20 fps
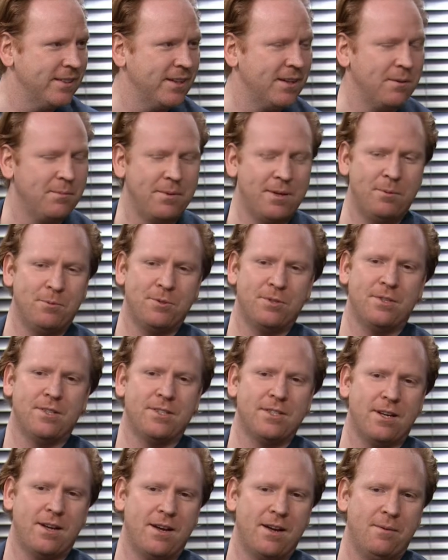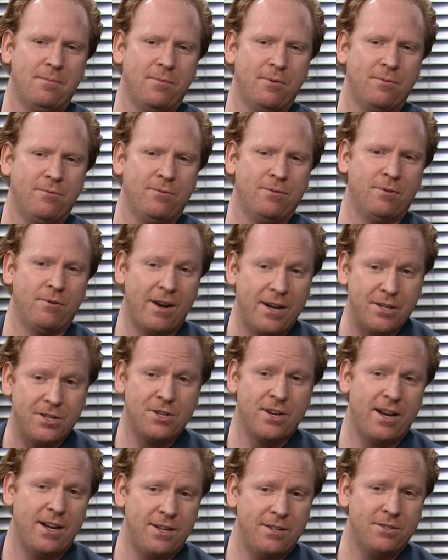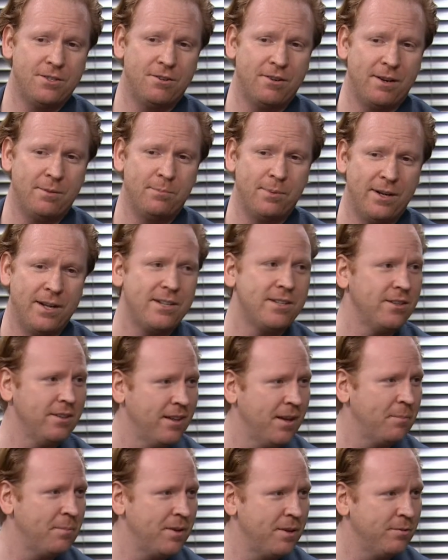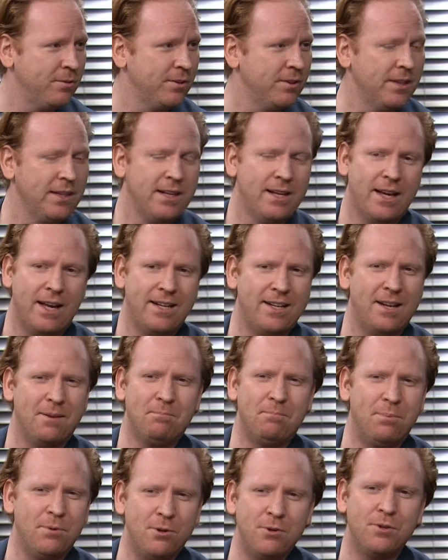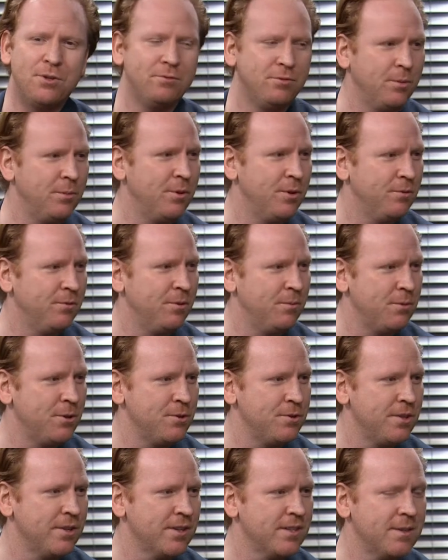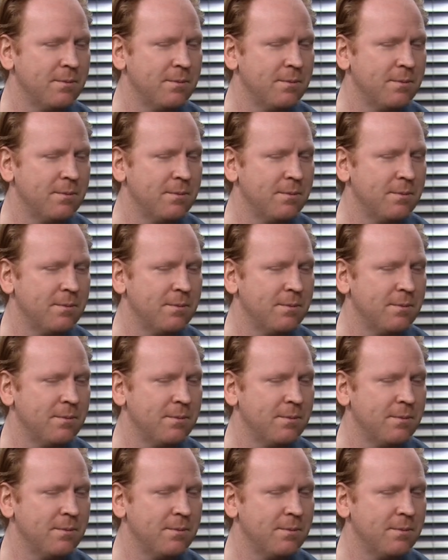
Um, it was the time of great change, great political upheaval, and yet beautiful, beautiful music.